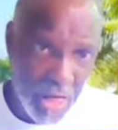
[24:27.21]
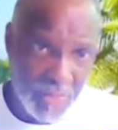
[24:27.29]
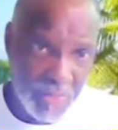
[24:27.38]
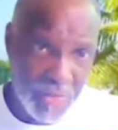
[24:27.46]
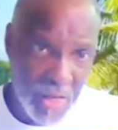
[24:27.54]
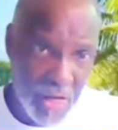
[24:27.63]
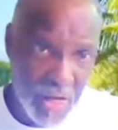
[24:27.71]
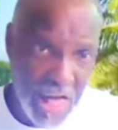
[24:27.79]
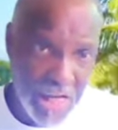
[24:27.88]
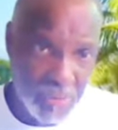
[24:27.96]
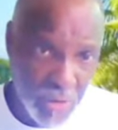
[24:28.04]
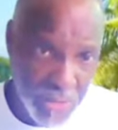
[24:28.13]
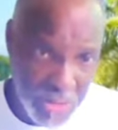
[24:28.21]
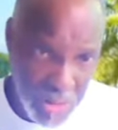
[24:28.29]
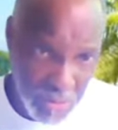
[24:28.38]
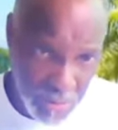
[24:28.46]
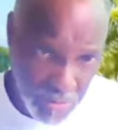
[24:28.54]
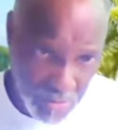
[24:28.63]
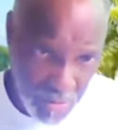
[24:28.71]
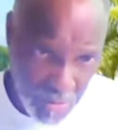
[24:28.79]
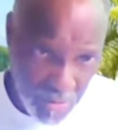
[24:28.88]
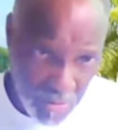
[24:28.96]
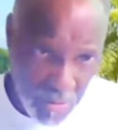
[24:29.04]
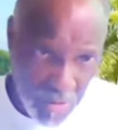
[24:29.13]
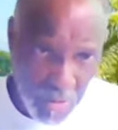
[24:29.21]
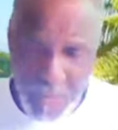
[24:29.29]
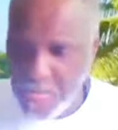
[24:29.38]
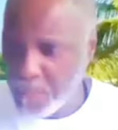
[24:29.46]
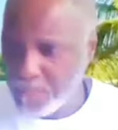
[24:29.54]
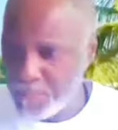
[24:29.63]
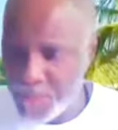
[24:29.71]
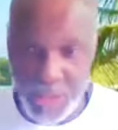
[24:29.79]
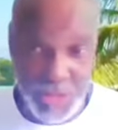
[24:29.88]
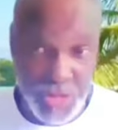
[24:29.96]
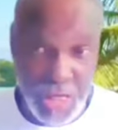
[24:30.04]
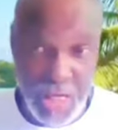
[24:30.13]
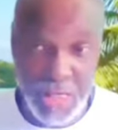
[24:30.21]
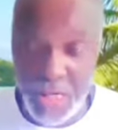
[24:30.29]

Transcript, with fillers: uh, and uh, animal consumption. You know, there's